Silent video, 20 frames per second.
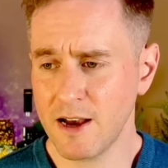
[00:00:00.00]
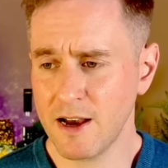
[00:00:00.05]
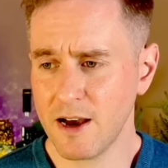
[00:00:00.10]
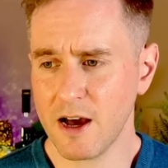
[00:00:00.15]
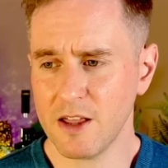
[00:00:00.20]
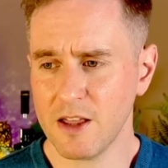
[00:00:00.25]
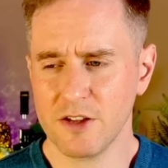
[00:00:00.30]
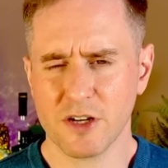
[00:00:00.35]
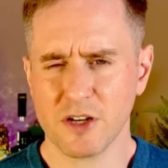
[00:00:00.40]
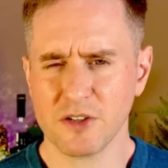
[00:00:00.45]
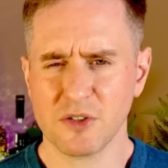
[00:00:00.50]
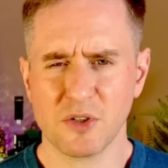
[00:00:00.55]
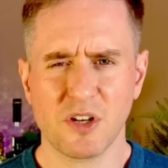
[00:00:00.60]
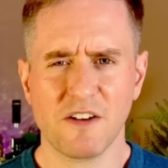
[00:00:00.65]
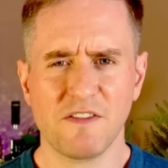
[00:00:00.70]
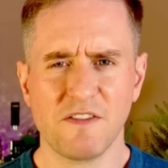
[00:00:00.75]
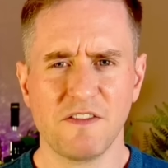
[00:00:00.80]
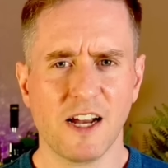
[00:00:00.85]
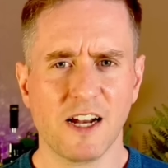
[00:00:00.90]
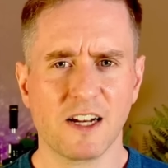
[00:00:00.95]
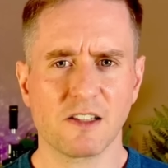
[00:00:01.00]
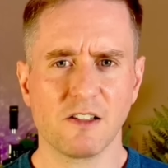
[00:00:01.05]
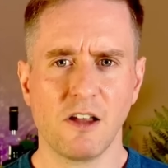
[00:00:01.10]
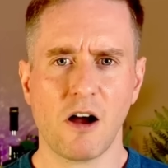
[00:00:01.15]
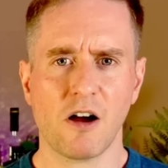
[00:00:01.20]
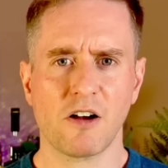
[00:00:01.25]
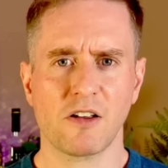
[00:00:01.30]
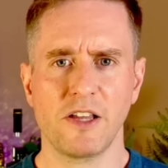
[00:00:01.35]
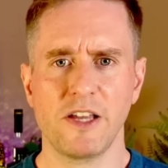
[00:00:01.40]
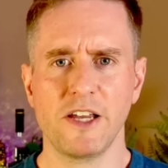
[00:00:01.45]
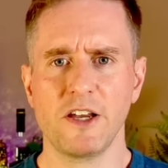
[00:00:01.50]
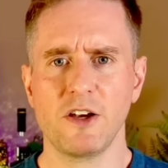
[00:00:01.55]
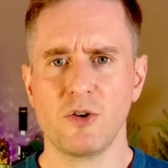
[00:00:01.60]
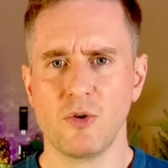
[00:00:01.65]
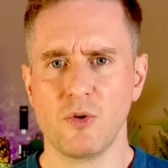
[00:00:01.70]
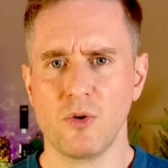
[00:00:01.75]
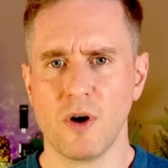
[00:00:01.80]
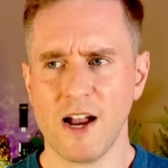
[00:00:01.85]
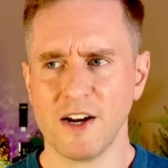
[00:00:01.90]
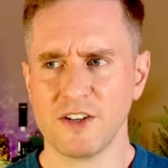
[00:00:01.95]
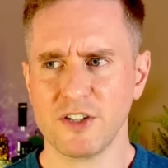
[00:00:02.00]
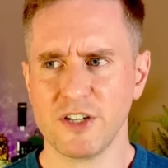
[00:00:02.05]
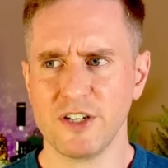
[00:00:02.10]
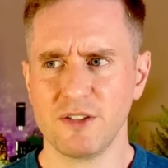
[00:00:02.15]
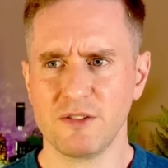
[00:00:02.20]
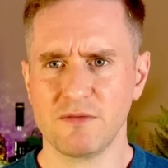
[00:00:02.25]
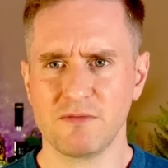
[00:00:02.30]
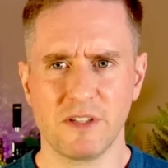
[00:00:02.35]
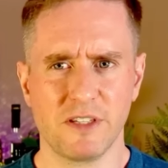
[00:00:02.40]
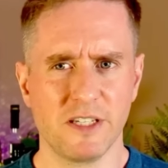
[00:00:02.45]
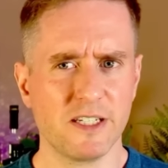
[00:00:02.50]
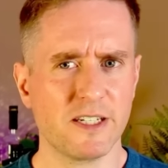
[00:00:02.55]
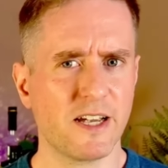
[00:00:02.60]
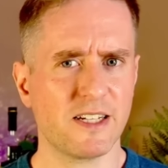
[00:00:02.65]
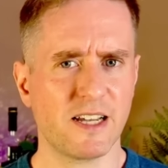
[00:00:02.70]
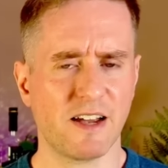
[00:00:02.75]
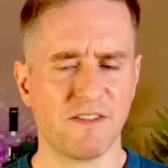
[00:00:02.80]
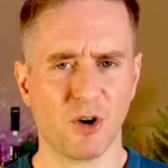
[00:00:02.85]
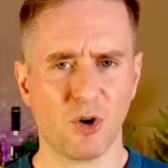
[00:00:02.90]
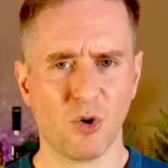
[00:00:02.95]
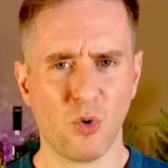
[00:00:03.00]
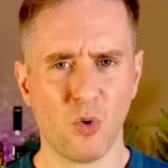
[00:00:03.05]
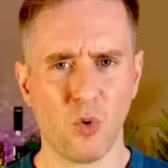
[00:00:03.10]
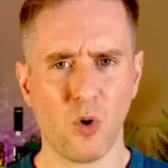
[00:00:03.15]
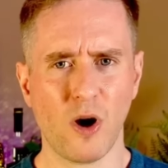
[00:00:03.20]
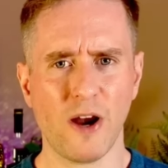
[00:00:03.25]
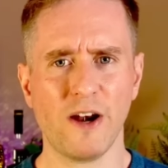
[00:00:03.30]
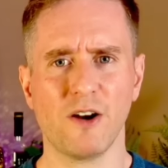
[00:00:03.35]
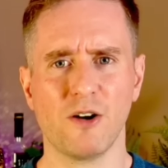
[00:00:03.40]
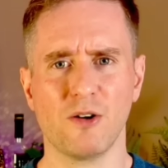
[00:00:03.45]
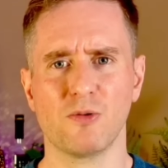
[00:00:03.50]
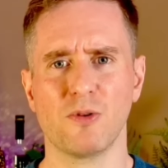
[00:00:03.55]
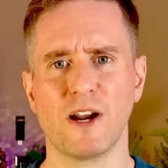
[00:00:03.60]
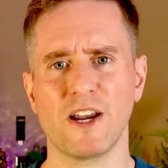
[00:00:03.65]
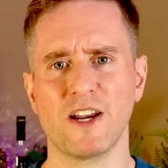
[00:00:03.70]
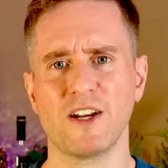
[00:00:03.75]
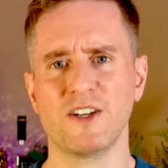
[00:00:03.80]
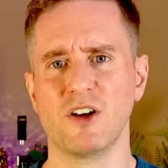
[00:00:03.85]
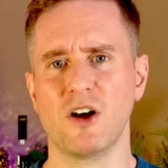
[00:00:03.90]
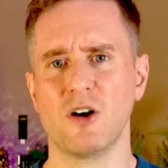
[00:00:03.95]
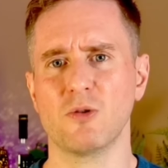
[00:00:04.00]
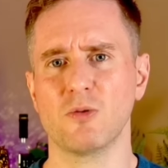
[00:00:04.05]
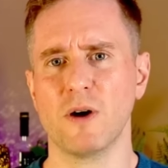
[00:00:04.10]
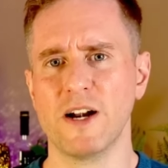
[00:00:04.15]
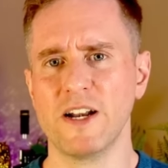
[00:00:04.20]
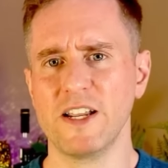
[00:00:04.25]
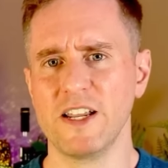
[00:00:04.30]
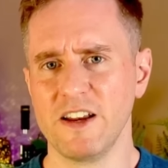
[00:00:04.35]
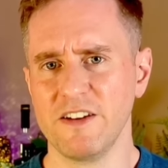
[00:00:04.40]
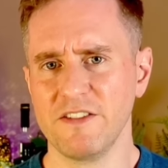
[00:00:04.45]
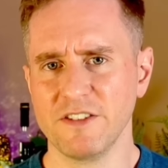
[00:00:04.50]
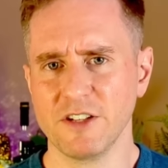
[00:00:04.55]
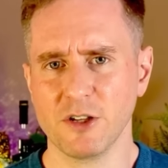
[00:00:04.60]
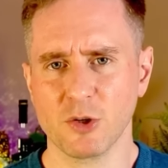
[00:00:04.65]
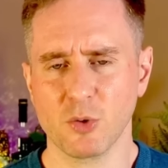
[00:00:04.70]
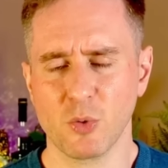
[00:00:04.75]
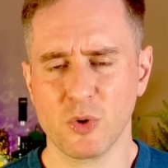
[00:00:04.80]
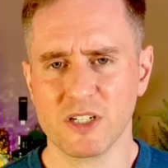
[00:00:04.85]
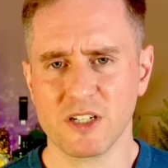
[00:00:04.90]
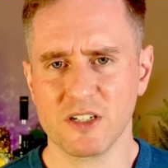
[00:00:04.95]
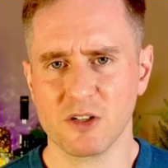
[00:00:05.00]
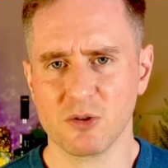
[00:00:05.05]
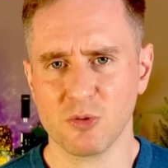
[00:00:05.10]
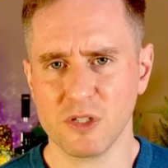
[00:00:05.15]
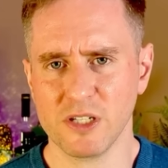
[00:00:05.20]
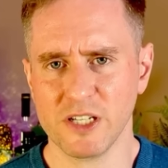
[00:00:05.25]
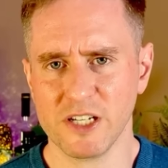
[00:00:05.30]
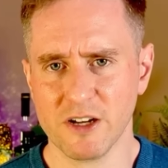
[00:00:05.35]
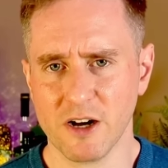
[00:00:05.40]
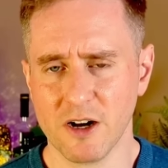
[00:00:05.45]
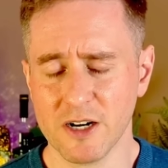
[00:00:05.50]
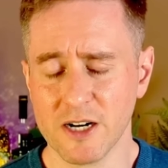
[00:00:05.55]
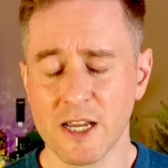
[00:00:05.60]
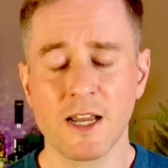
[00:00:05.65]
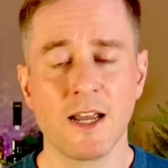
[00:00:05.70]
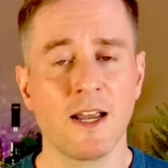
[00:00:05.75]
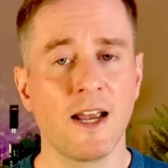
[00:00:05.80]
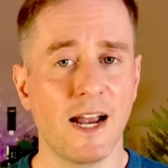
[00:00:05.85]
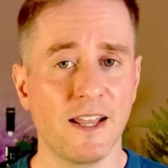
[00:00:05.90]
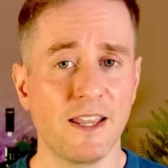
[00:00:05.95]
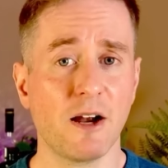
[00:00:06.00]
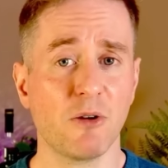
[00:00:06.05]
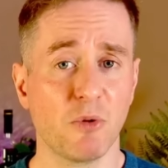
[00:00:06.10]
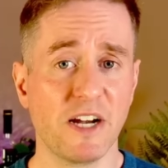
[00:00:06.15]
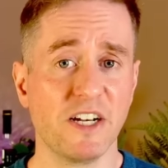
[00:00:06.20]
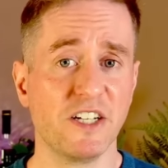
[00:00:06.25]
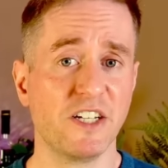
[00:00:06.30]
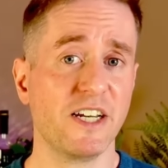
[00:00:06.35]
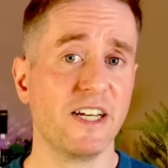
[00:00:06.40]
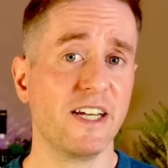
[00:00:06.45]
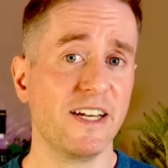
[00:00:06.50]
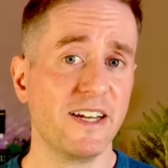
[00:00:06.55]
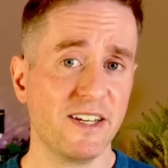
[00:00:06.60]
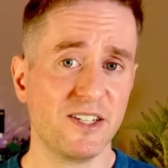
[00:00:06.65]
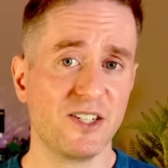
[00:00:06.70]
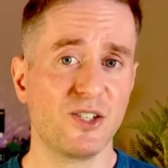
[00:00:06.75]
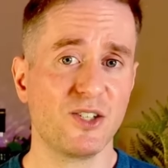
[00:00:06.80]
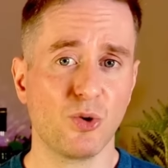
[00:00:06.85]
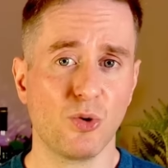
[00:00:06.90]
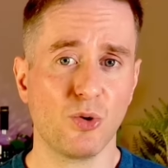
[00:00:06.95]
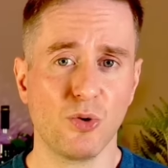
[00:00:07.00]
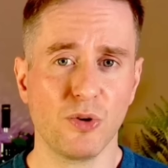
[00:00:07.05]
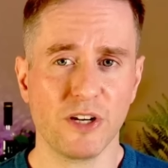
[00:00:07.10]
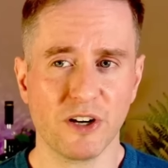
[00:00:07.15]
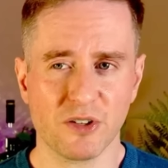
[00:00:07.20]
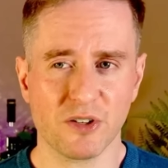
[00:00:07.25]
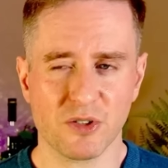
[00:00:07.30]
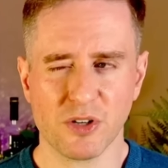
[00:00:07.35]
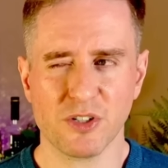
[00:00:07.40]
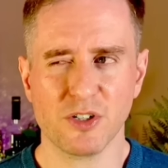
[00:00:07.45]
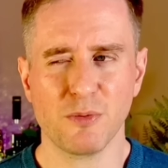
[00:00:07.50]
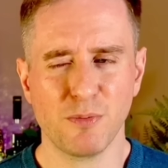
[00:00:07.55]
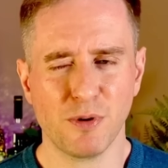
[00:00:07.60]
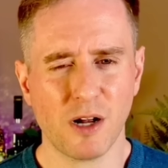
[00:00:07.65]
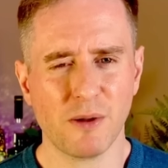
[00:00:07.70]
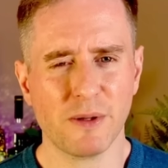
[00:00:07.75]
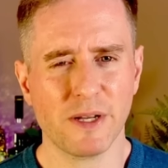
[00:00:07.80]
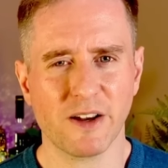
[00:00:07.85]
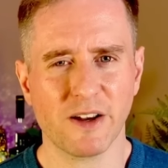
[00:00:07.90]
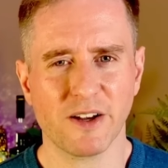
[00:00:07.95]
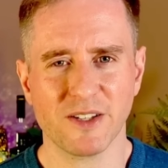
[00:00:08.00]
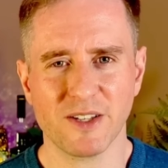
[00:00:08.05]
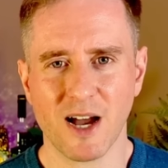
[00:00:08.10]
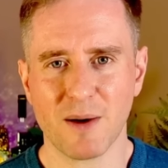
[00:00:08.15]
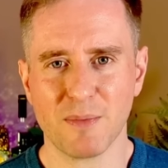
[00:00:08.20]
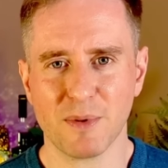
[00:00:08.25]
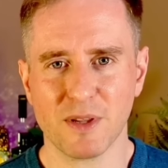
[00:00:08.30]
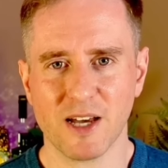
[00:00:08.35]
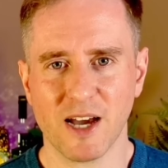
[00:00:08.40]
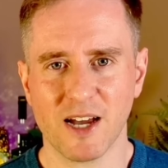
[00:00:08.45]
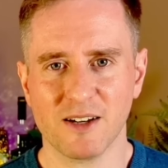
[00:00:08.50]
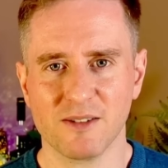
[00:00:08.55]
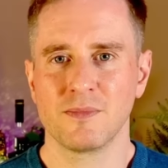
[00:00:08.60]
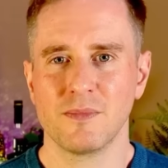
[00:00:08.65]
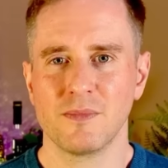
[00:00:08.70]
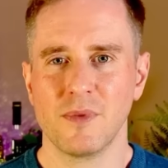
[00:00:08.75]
There's also stuff like Lochlea, who actually, these guys have quite a range already, even though their whiskeys are really young, and that range is sold here. So I should probably get on top of that.